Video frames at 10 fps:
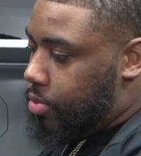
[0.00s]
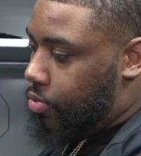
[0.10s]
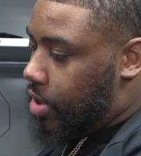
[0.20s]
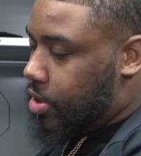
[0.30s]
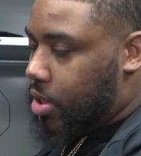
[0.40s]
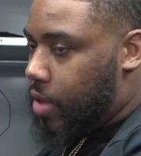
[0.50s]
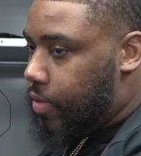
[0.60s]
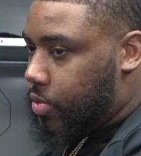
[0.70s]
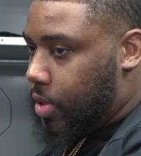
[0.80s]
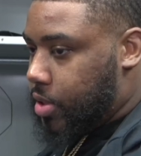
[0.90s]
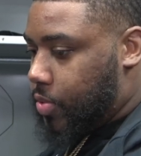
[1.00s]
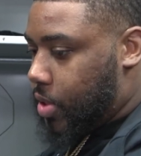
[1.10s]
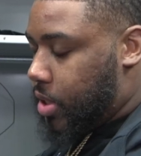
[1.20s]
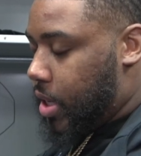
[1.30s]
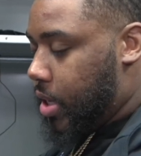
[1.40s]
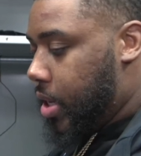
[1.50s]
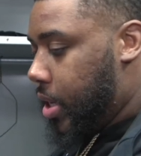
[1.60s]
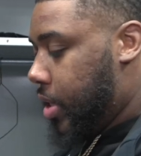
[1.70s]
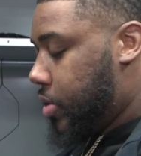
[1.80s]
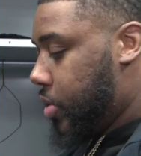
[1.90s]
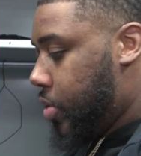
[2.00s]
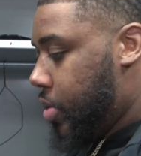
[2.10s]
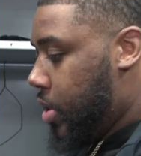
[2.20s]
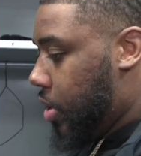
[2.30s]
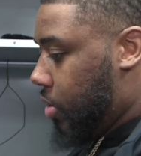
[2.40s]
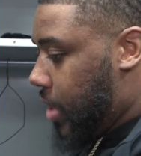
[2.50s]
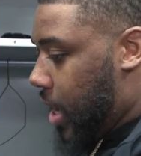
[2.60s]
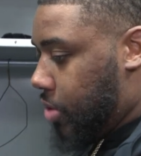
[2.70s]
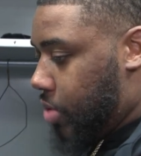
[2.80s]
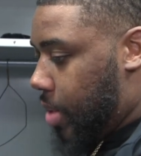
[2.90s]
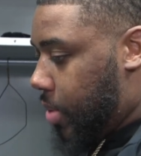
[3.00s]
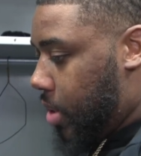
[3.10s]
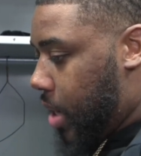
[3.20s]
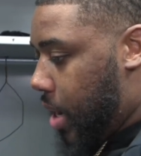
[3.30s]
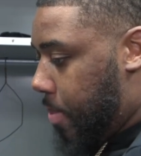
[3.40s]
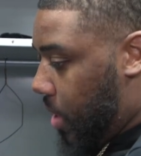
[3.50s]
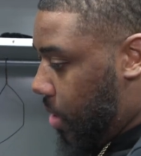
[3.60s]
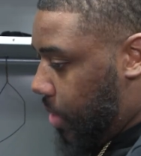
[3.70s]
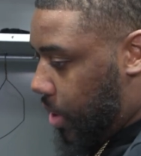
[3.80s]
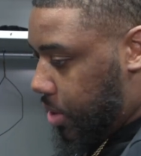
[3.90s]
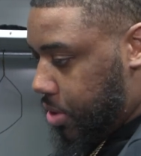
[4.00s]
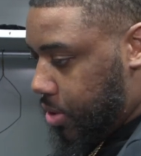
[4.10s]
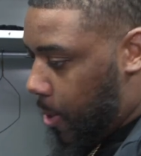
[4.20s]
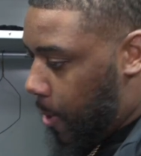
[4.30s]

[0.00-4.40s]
Russian coverage works hand-to-hand, so those guys were able to kind of make them hitch,